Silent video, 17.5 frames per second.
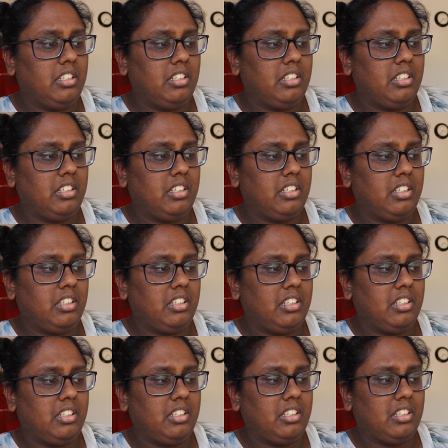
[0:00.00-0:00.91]

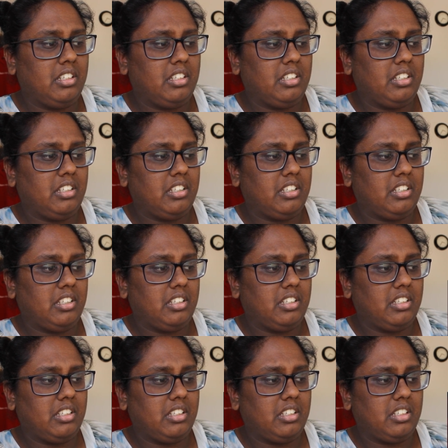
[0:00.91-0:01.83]

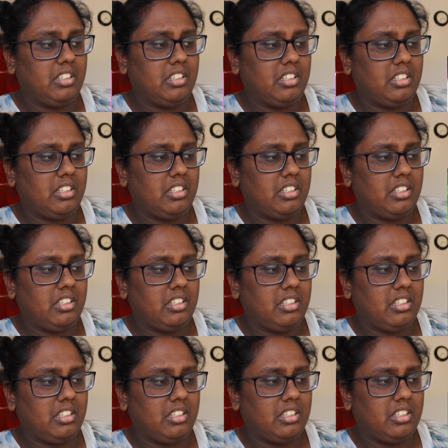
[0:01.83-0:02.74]

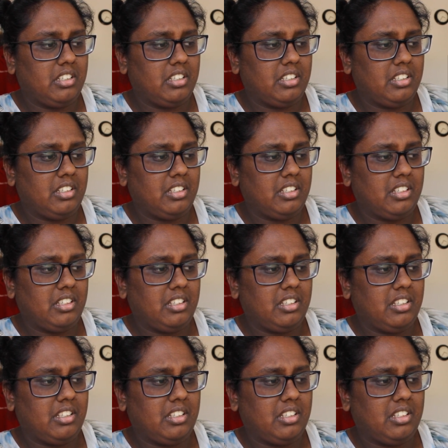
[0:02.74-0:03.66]

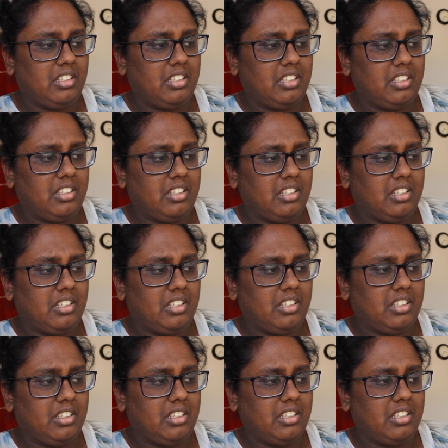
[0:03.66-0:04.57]

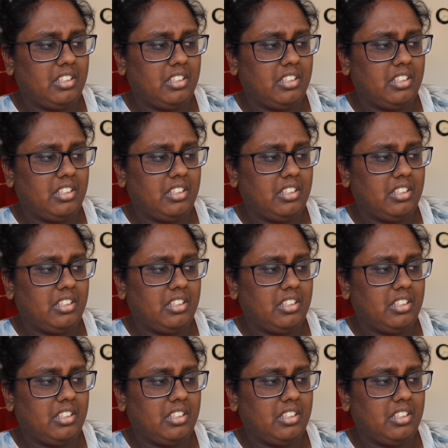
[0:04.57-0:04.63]
(no one is talking)